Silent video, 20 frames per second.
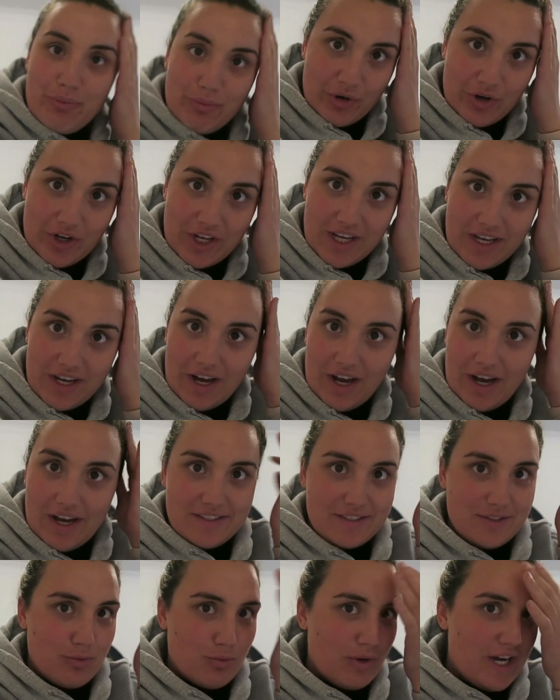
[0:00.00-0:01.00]
morning
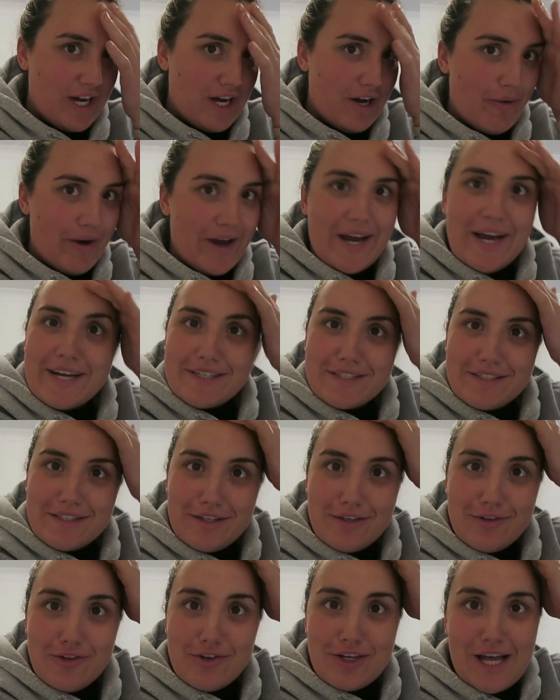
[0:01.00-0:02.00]
guys wow i
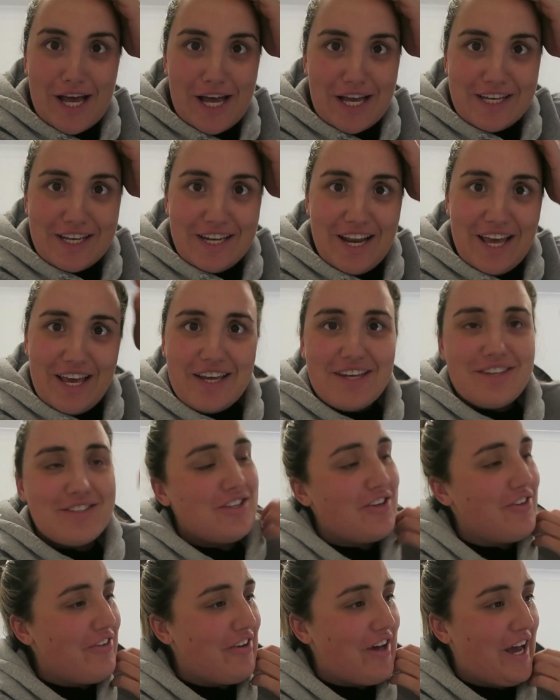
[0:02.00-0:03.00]
actually look like an egg
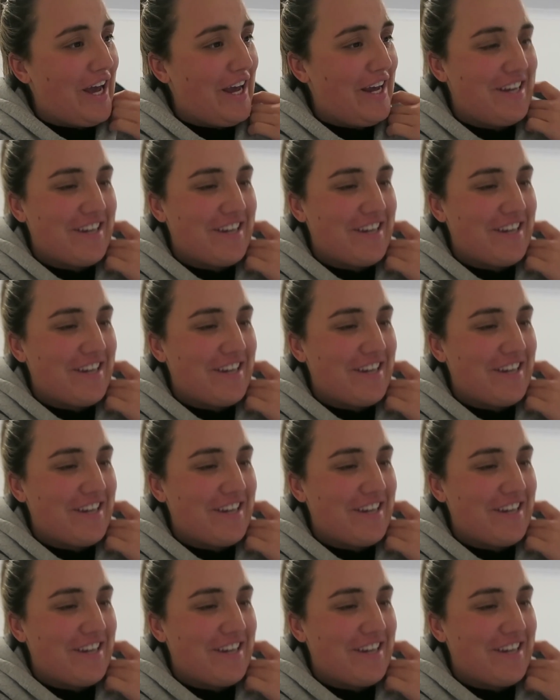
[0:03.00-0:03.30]
don't i